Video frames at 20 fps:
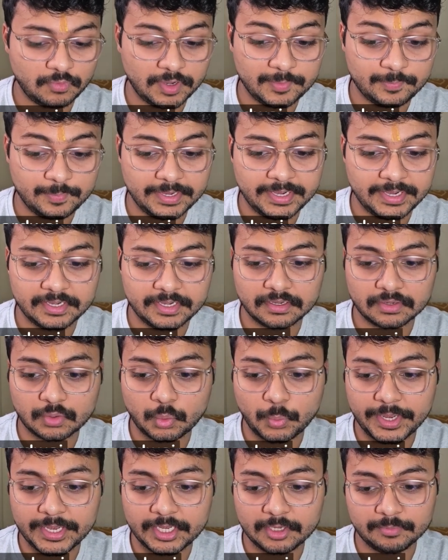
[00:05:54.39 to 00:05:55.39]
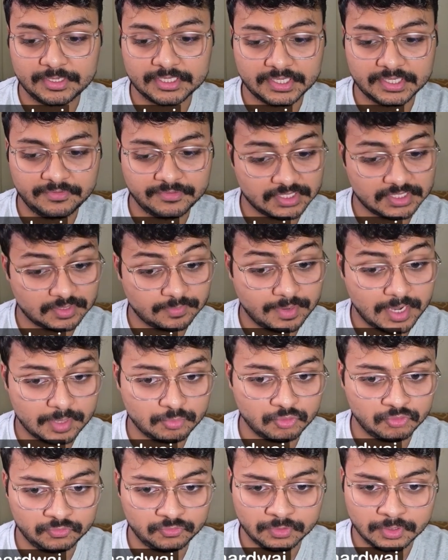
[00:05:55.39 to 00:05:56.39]
White played queen to b3, which is a
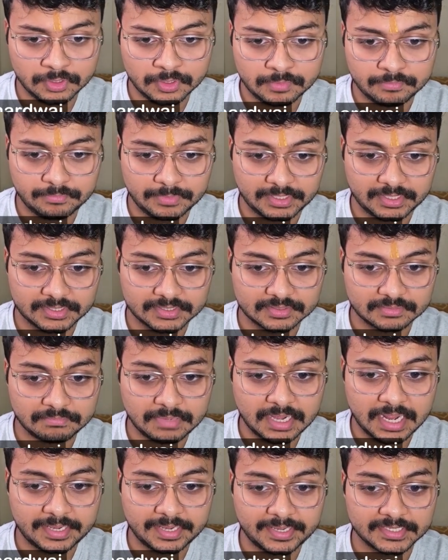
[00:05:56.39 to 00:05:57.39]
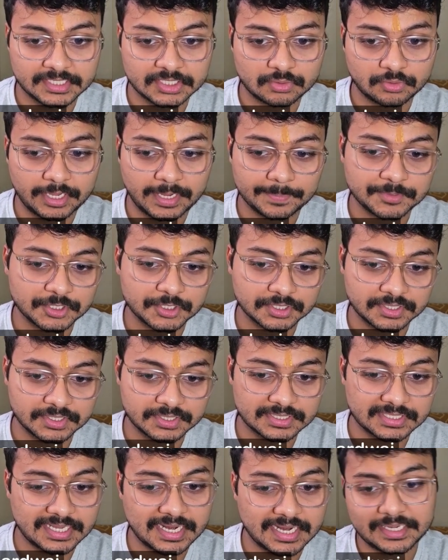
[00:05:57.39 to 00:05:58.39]
bad move because black gets to capture
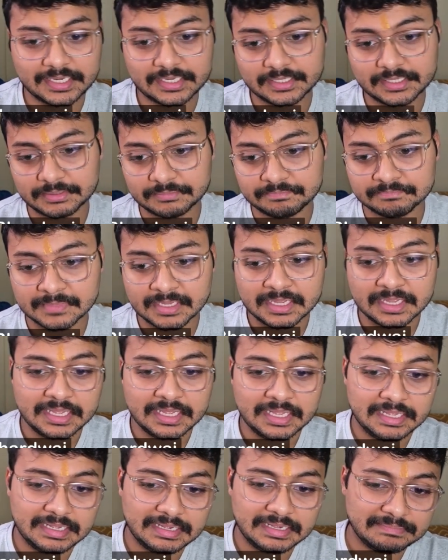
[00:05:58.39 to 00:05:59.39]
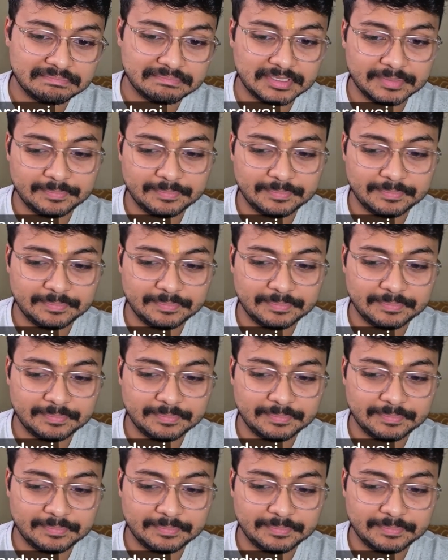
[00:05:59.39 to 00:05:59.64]
this, and the